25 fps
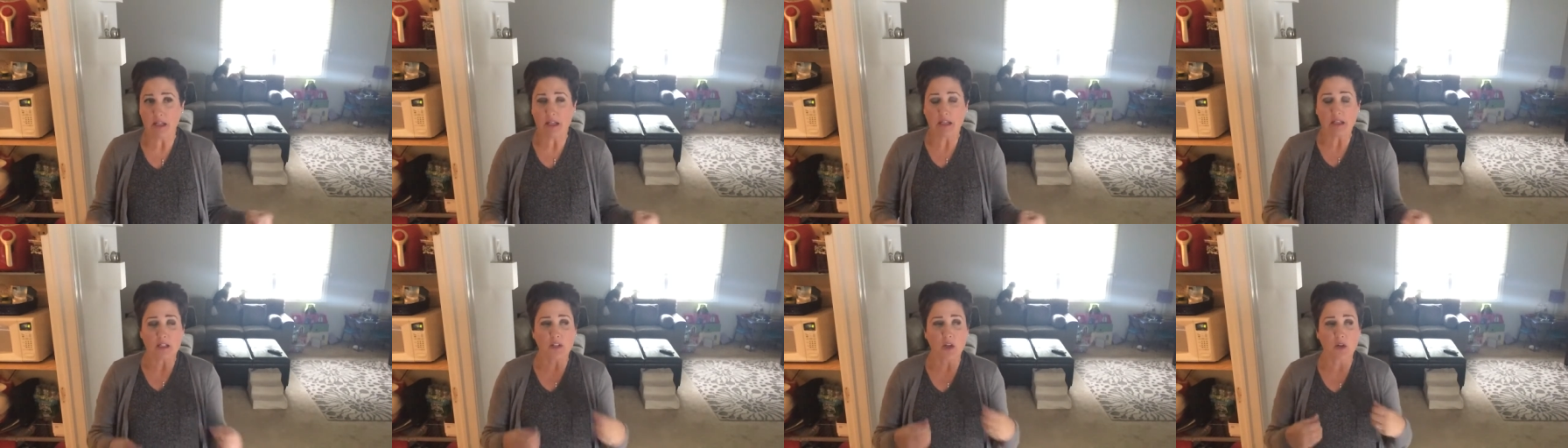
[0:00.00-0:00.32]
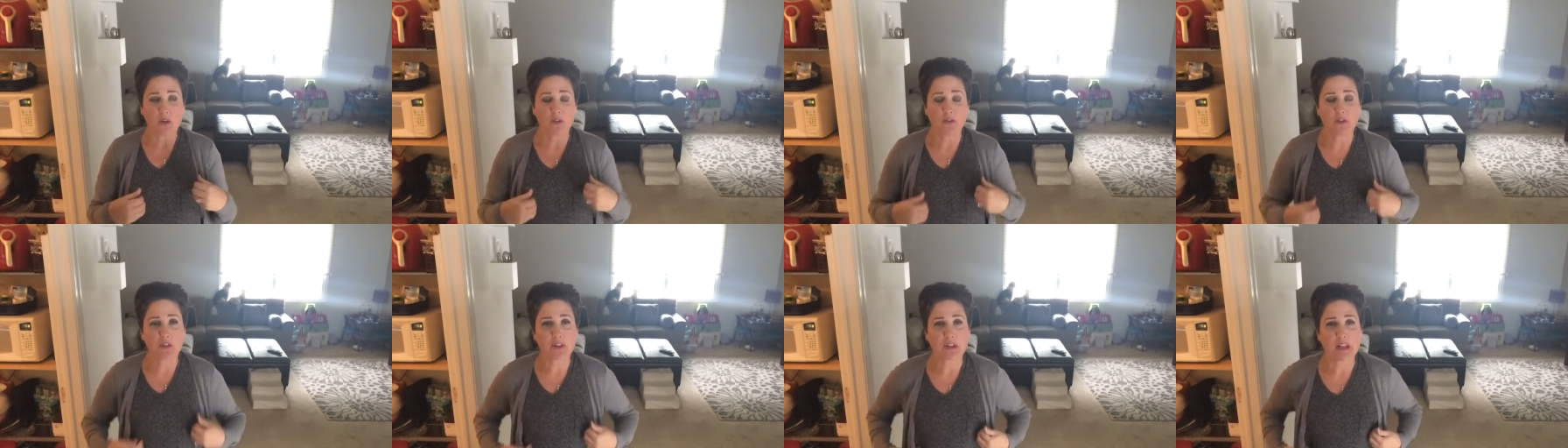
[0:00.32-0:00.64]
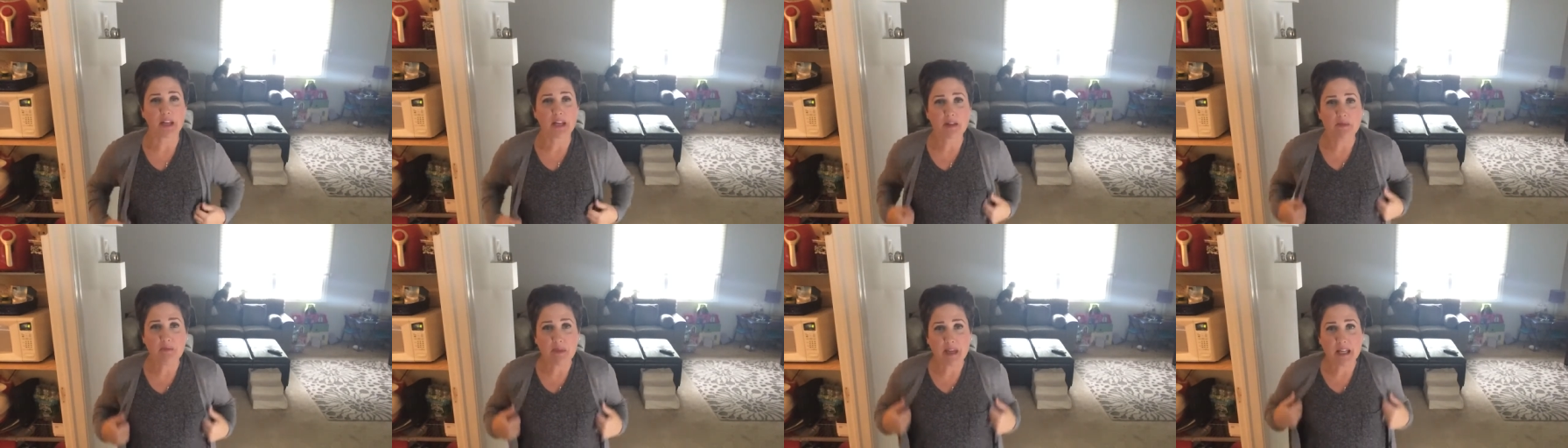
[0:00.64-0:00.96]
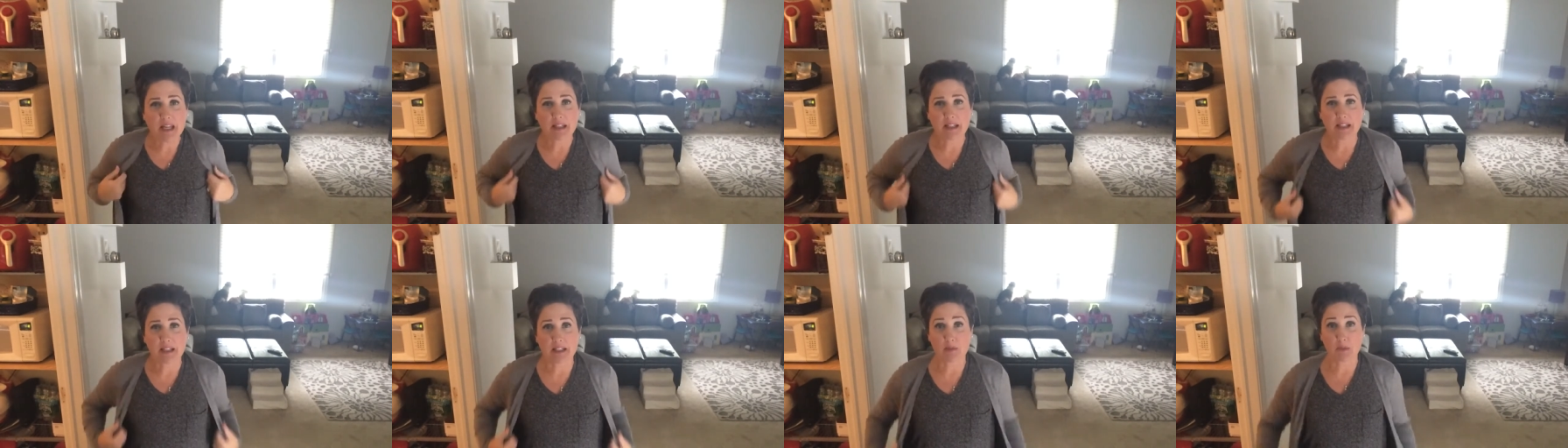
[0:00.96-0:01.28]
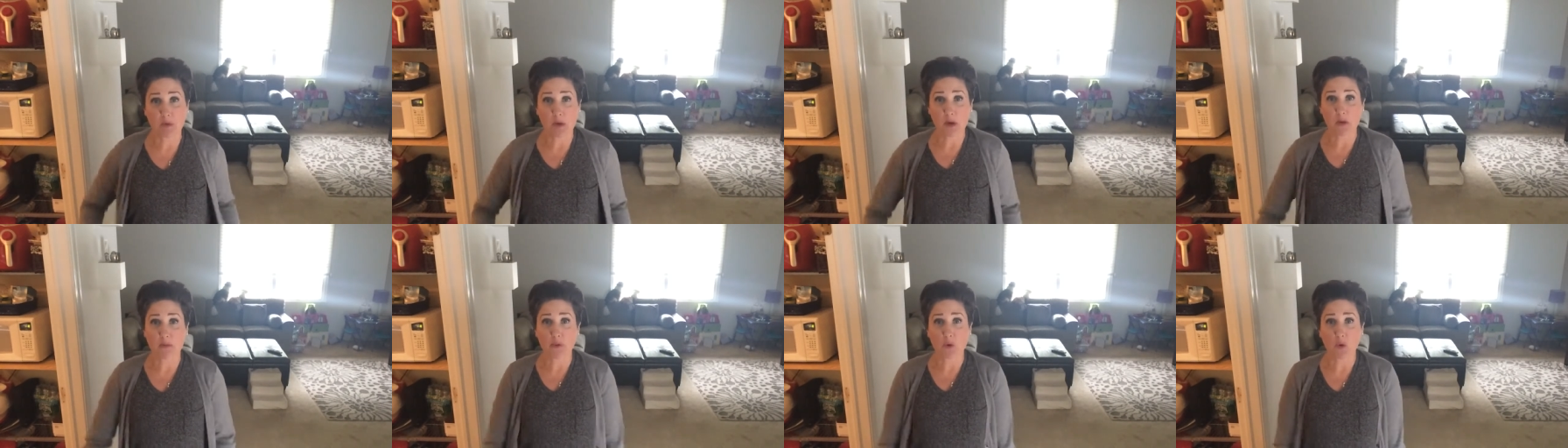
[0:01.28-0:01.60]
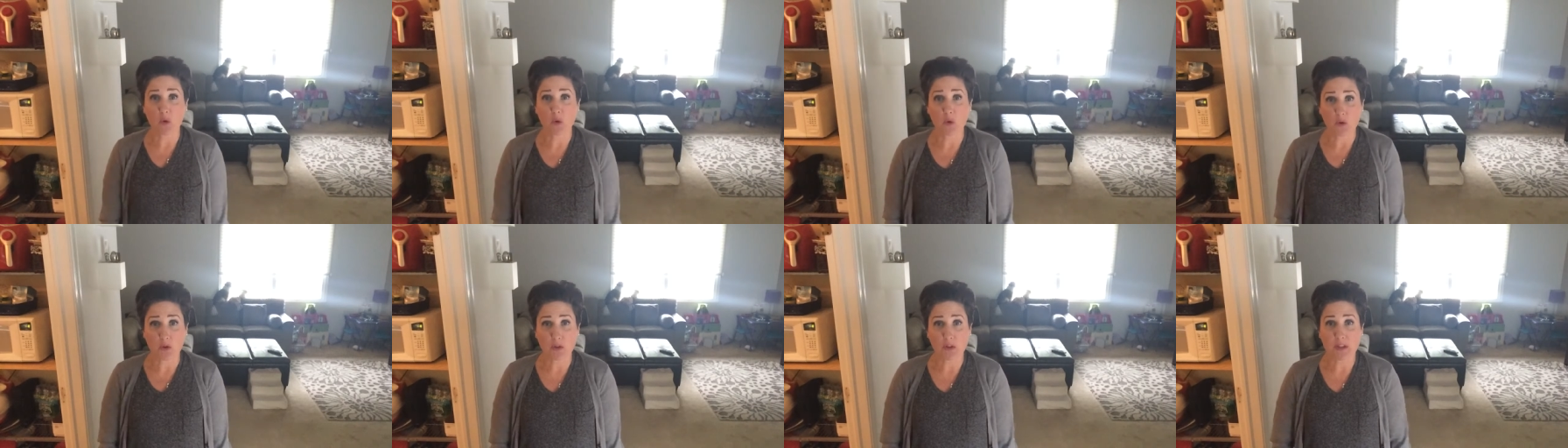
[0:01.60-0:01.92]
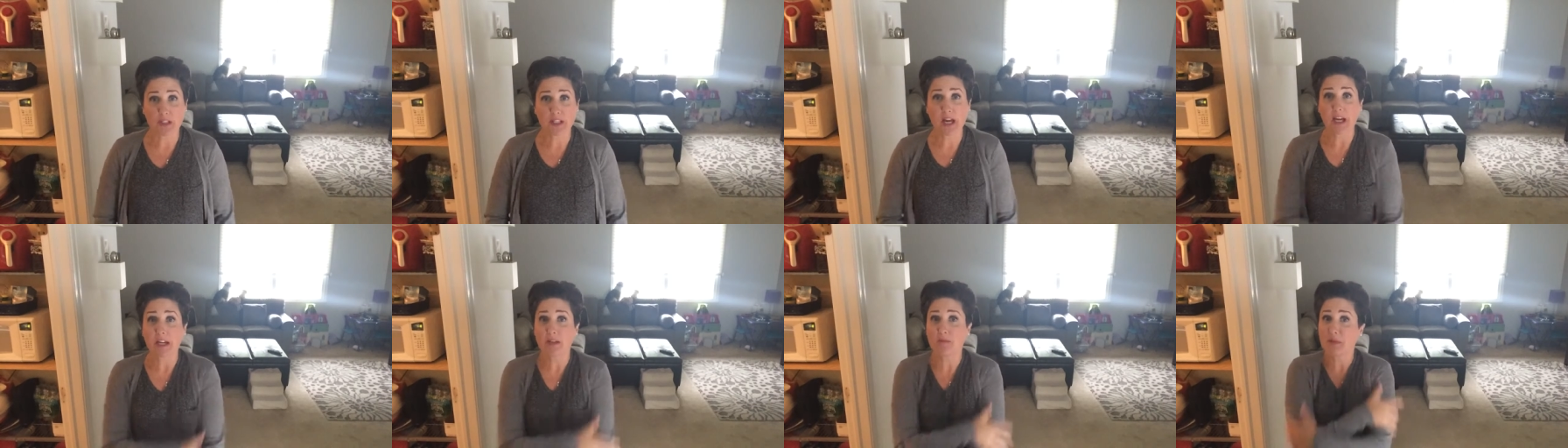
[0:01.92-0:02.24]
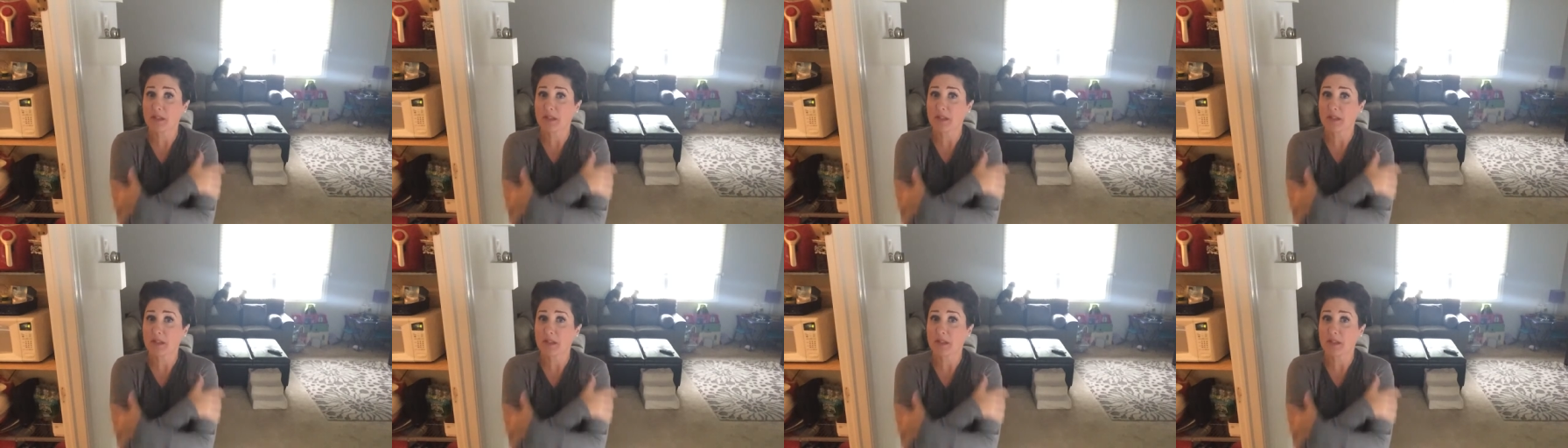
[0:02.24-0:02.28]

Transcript: So if you're like me and like to be on the cooler side